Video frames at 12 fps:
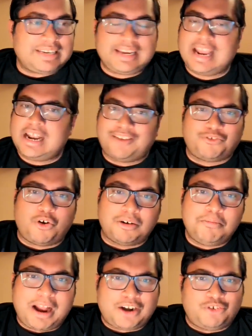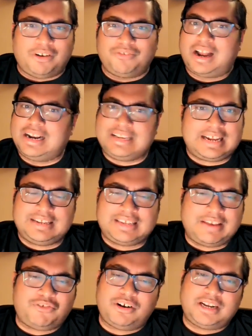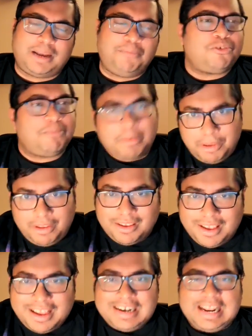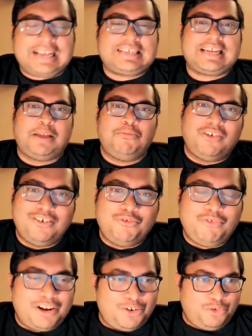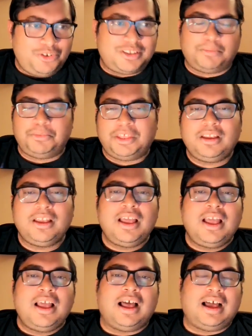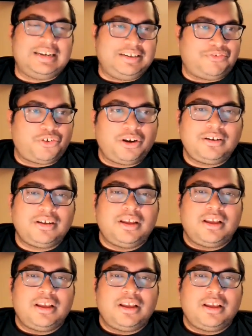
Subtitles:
Again, I've gone back to Afghanistan several times. So maybe next time we'll do something different.